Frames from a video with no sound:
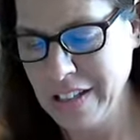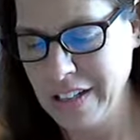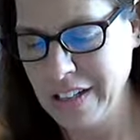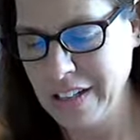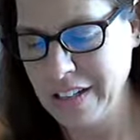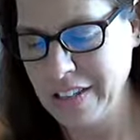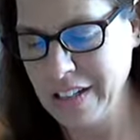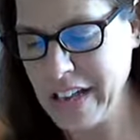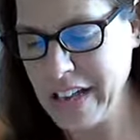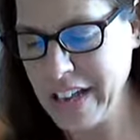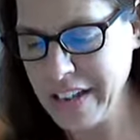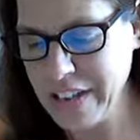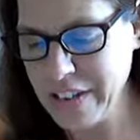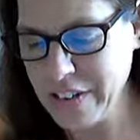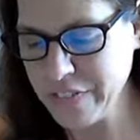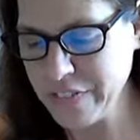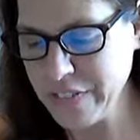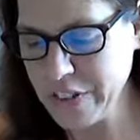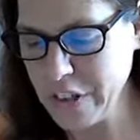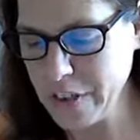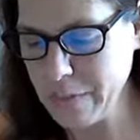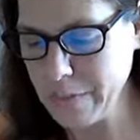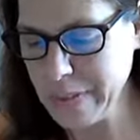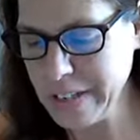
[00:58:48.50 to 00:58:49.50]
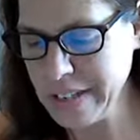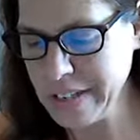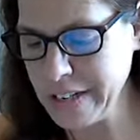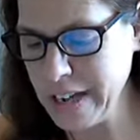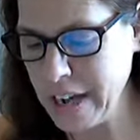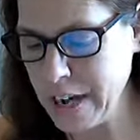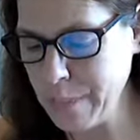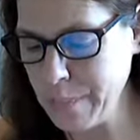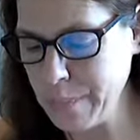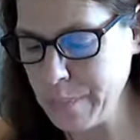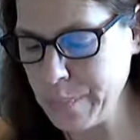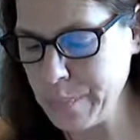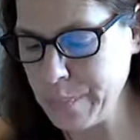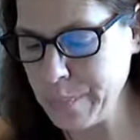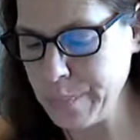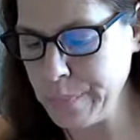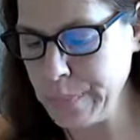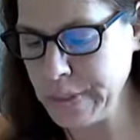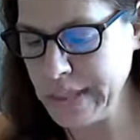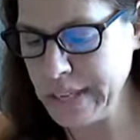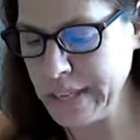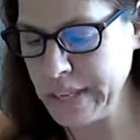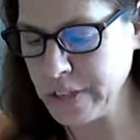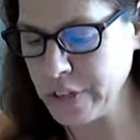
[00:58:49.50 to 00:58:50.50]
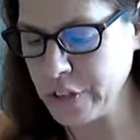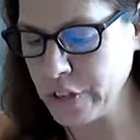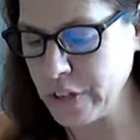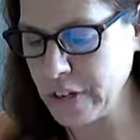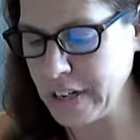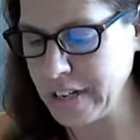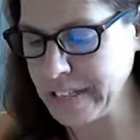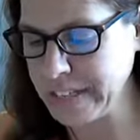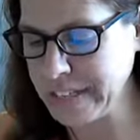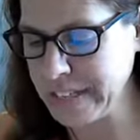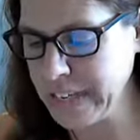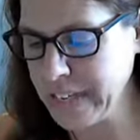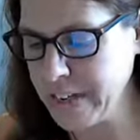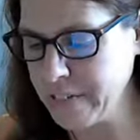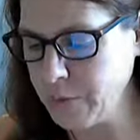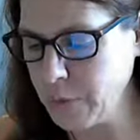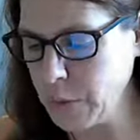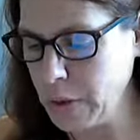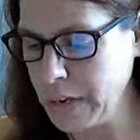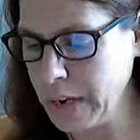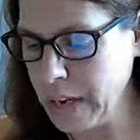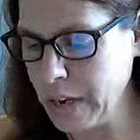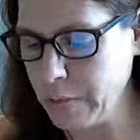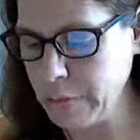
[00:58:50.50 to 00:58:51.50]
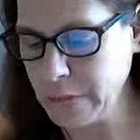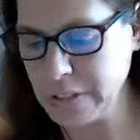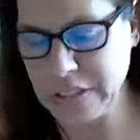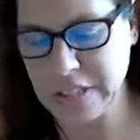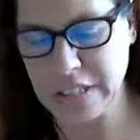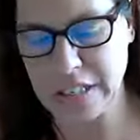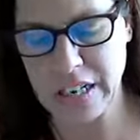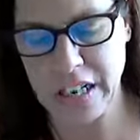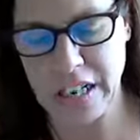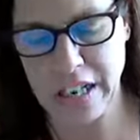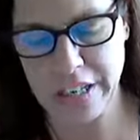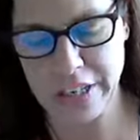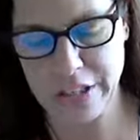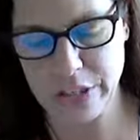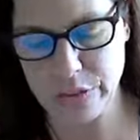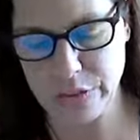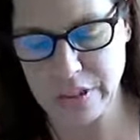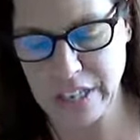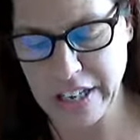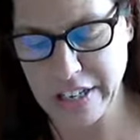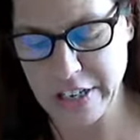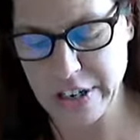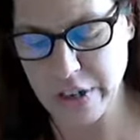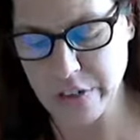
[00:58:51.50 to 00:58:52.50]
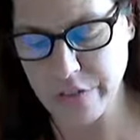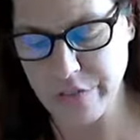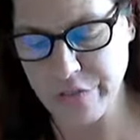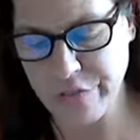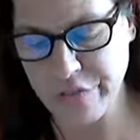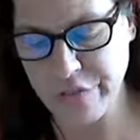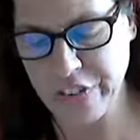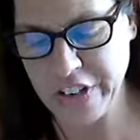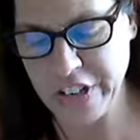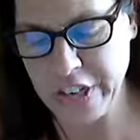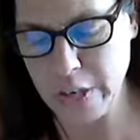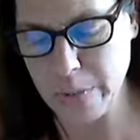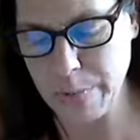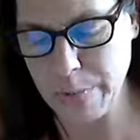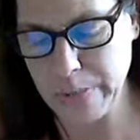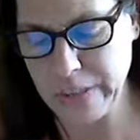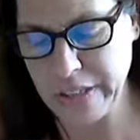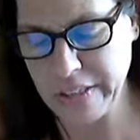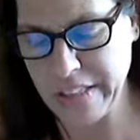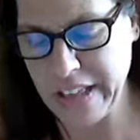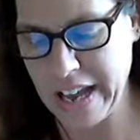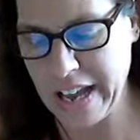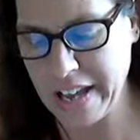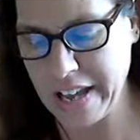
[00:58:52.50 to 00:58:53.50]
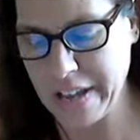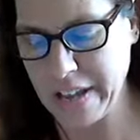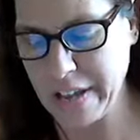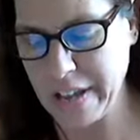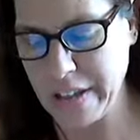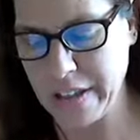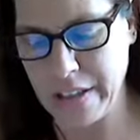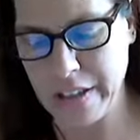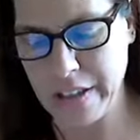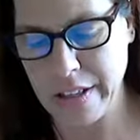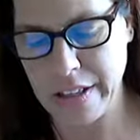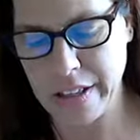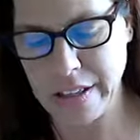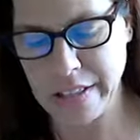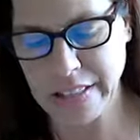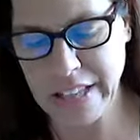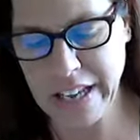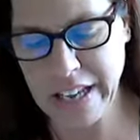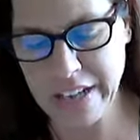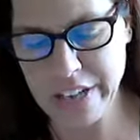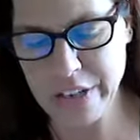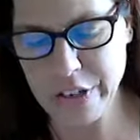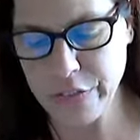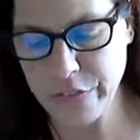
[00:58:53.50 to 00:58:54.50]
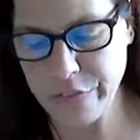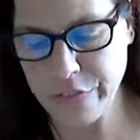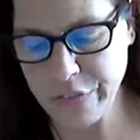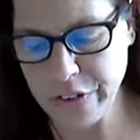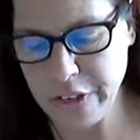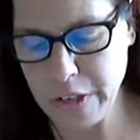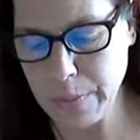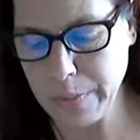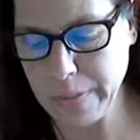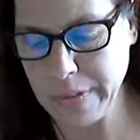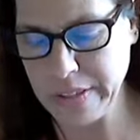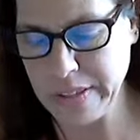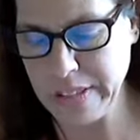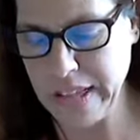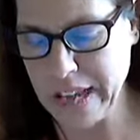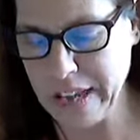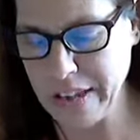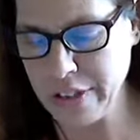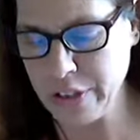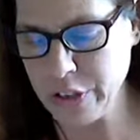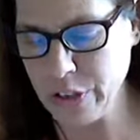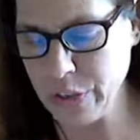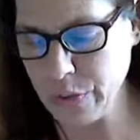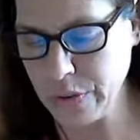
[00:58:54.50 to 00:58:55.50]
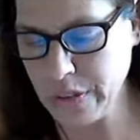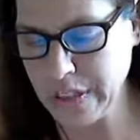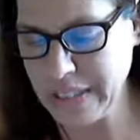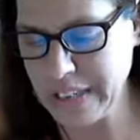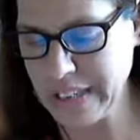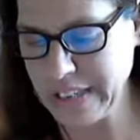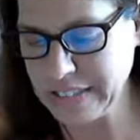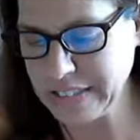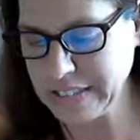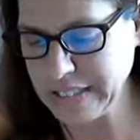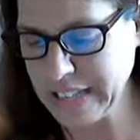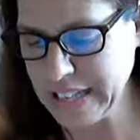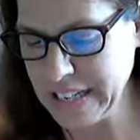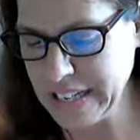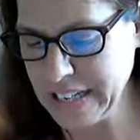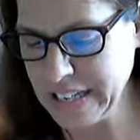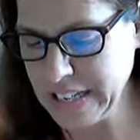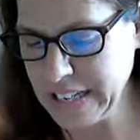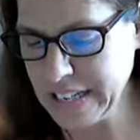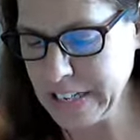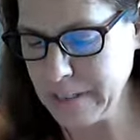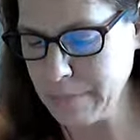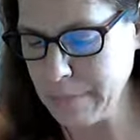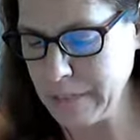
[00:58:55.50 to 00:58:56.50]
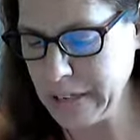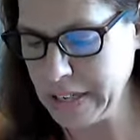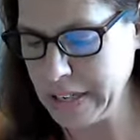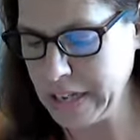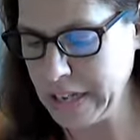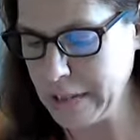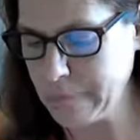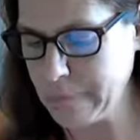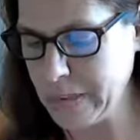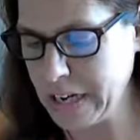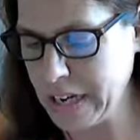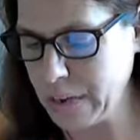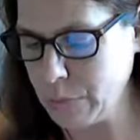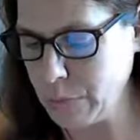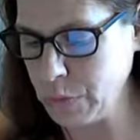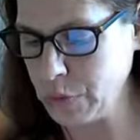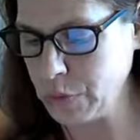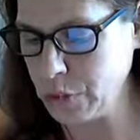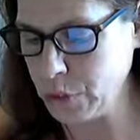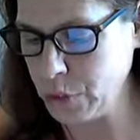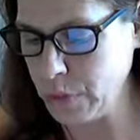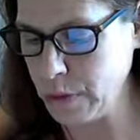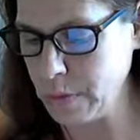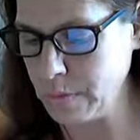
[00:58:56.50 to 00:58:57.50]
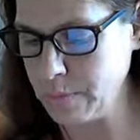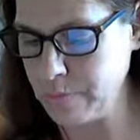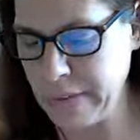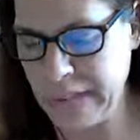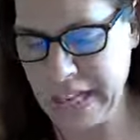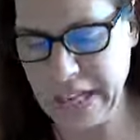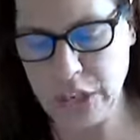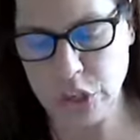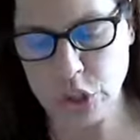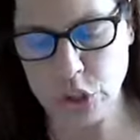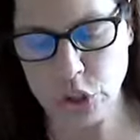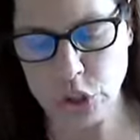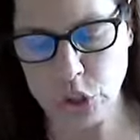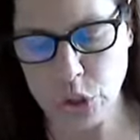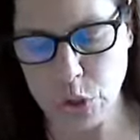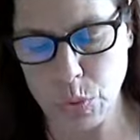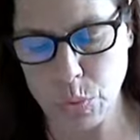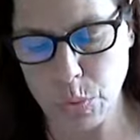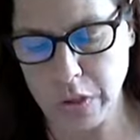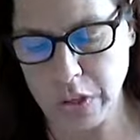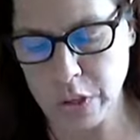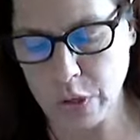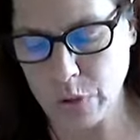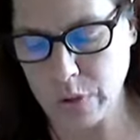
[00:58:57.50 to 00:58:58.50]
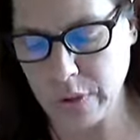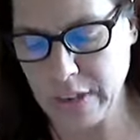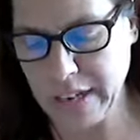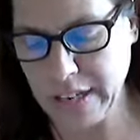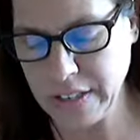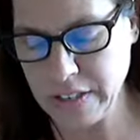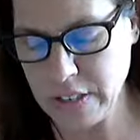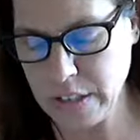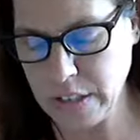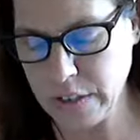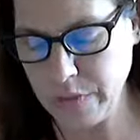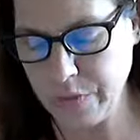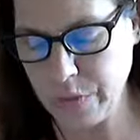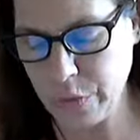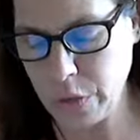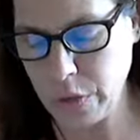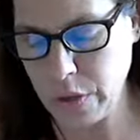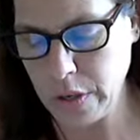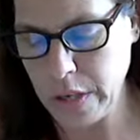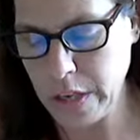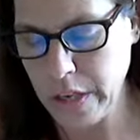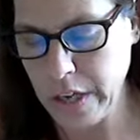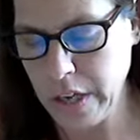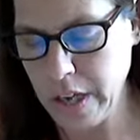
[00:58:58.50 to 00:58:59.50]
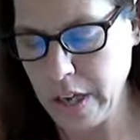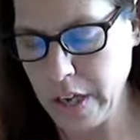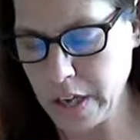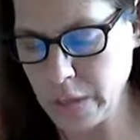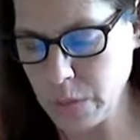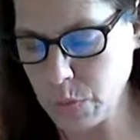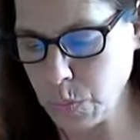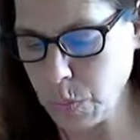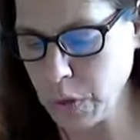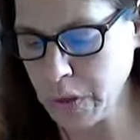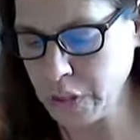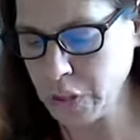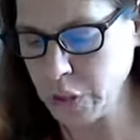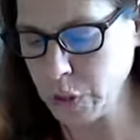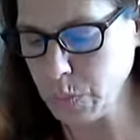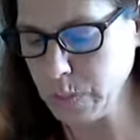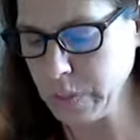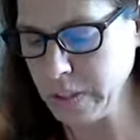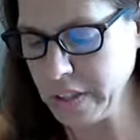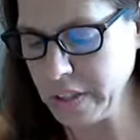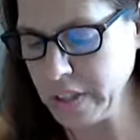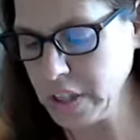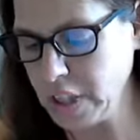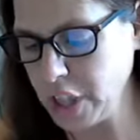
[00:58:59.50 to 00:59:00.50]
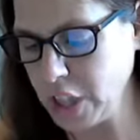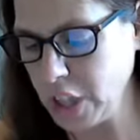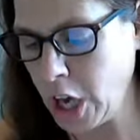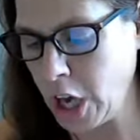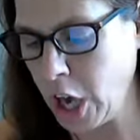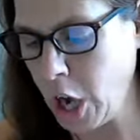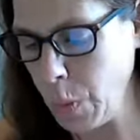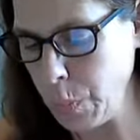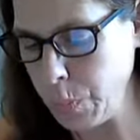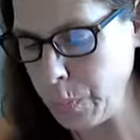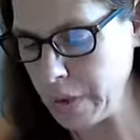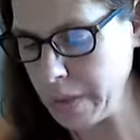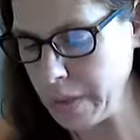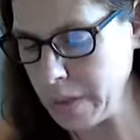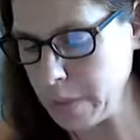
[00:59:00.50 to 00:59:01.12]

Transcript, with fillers: Let your fear of me not be in your idea of what I will deny you. Let your fear be that let your fear be that you can ask anything in my name and I will do it. Make sure what you're asking for is what you're willing to cope with